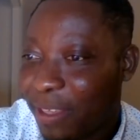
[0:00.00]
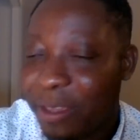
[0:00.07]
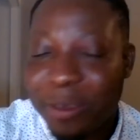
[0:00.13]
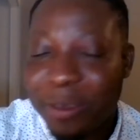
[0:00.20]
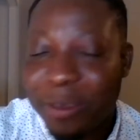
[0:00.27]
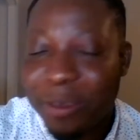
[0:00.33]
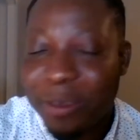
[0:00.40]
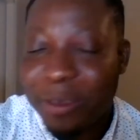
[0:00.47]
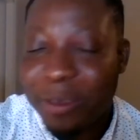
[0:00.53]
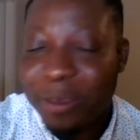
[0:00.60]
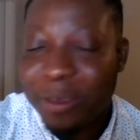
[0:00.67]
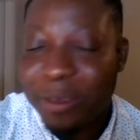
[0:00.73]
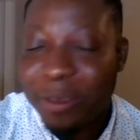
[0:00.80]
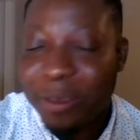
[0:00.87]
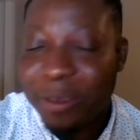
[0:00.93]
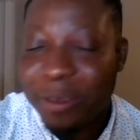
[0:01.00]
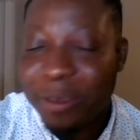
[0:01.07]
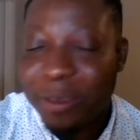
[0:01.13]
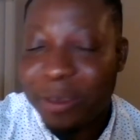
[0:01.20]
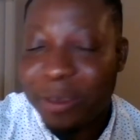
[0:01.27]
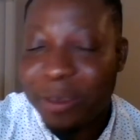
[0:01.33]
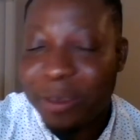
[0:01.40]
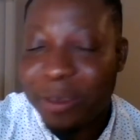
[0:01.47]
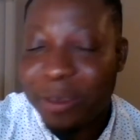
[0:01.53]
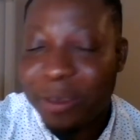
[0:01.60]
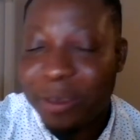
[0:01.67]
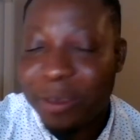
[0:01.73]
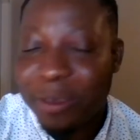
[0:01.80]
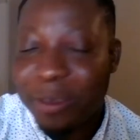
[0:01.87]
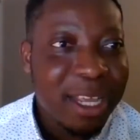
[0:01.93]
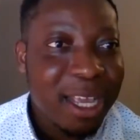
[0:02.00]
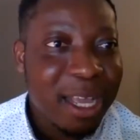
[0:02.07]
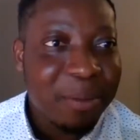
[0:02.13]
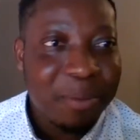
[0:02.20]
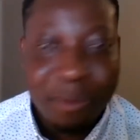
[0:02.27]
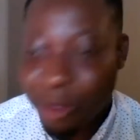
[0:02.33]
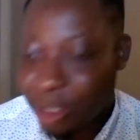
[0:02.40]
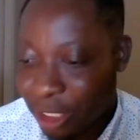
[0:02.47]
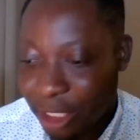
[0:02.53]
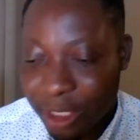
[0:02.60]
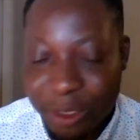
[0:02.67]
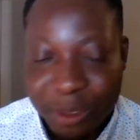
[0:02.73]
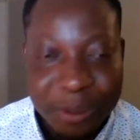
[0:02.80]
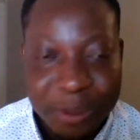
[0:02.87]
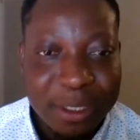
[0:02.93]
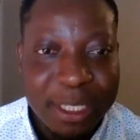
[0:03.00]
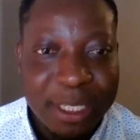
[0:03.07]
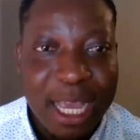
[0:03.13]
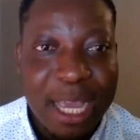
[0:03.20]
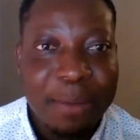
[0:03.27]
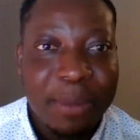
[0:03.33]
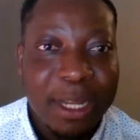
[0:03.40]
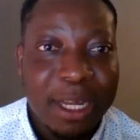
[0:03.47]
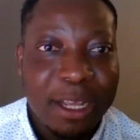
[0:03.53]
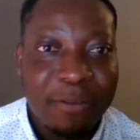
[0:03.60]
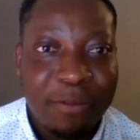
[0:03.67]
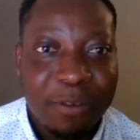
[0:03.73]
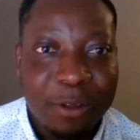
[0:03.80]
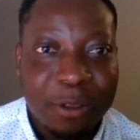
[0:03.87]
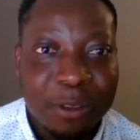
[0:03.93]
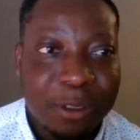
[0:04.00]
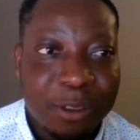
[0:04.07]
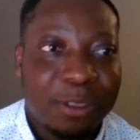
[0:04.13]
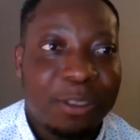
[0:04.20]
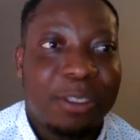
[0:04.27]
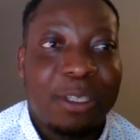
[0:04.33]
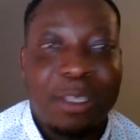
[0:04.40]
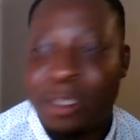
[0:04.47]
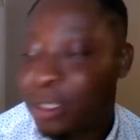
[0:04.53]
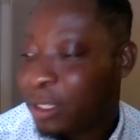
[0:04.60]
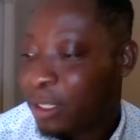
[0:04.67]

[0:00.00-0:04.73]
Thank you also for having me. I really appreciate your time and efforts.